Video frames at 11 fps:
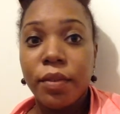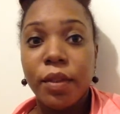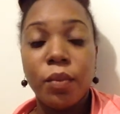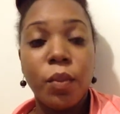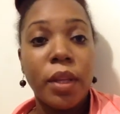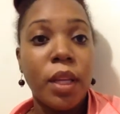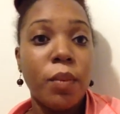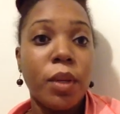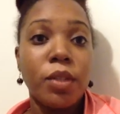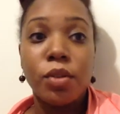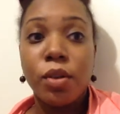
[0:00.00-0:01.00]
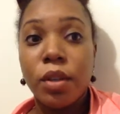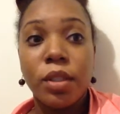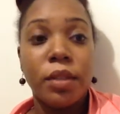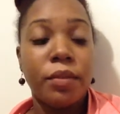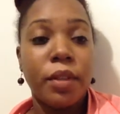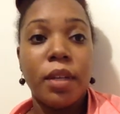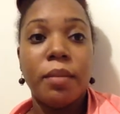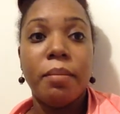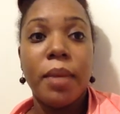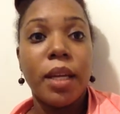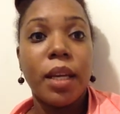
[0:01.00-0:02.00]
and when they want to start different
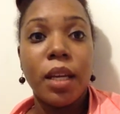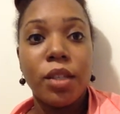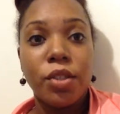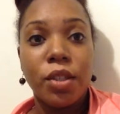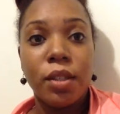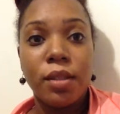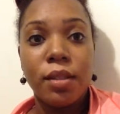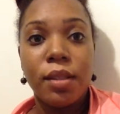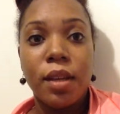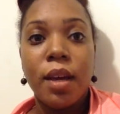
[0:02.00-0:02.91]
medications